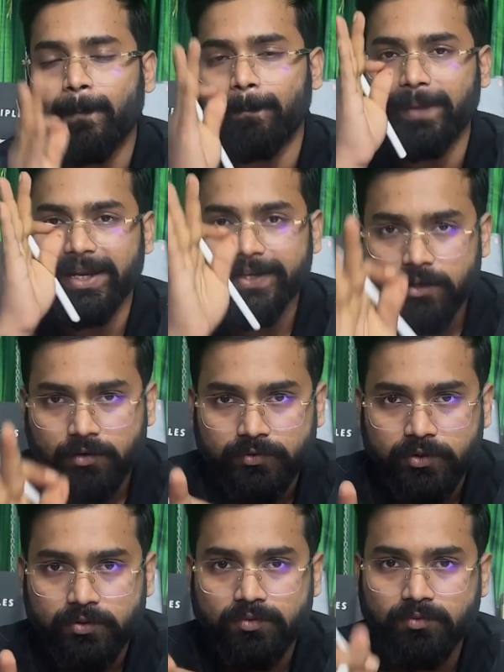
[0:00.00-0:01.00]
Many of
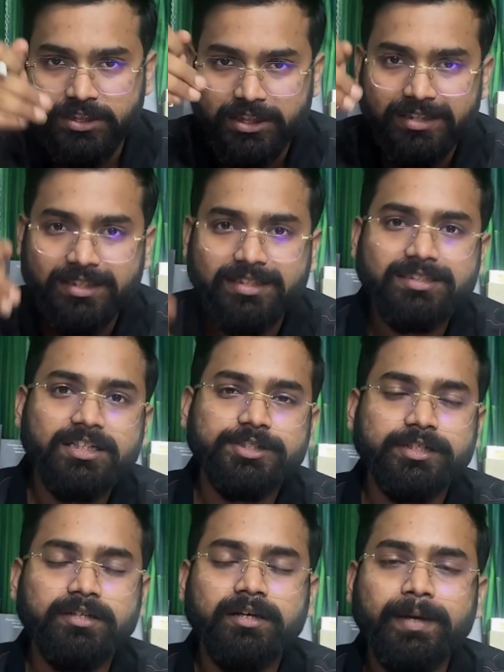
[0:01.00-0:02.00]
you watching this
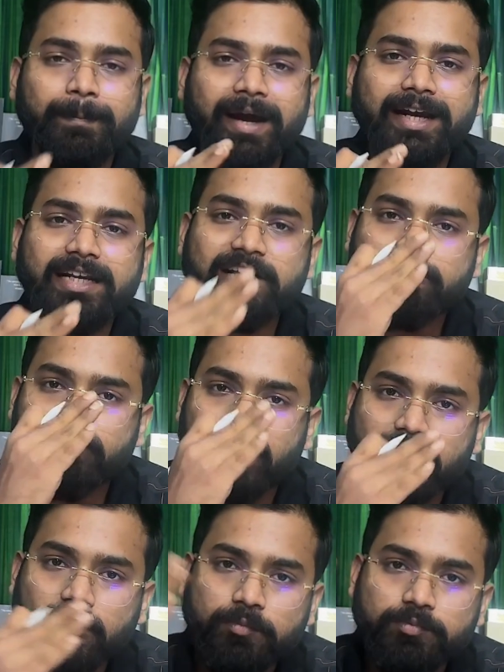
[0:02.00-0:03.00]
session might have
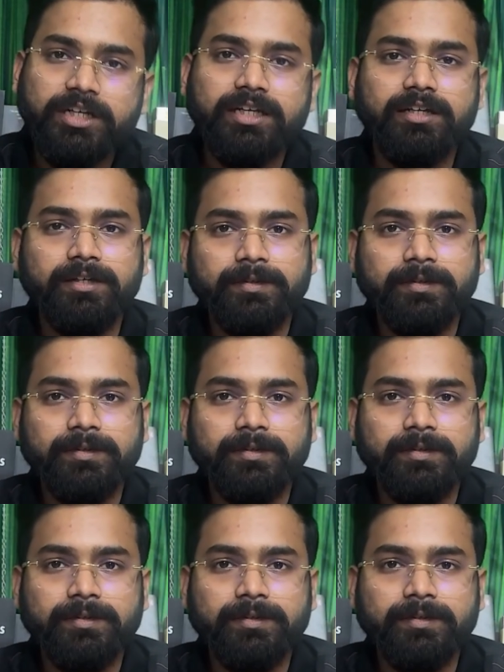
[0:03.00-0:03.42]
marked option A.